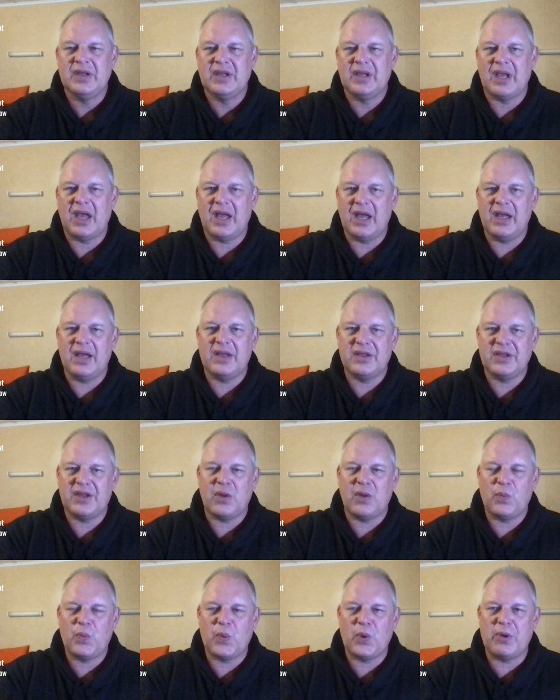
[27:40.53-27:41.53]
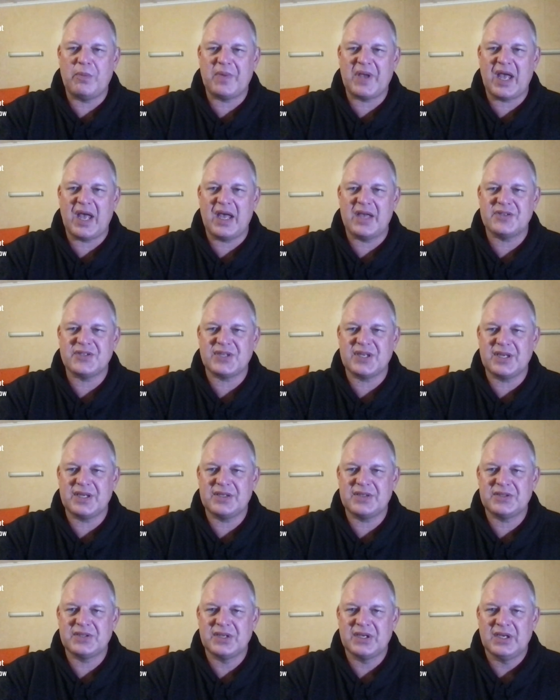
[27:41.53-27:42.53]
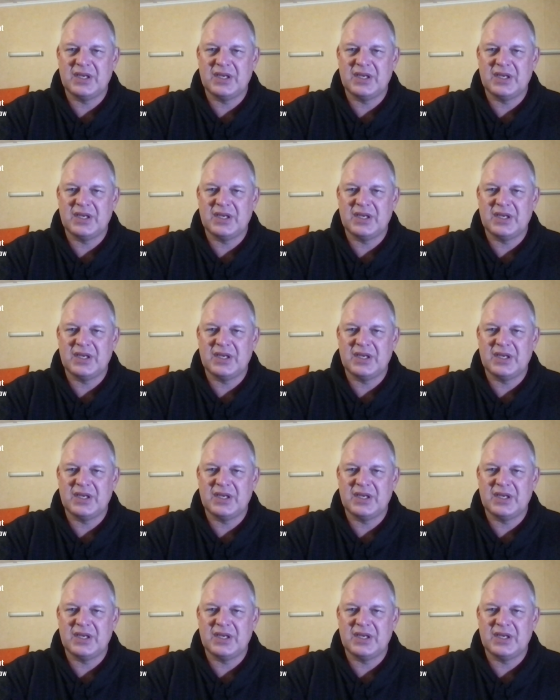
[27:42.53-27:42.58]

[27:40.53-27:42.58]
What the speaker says: worm castings.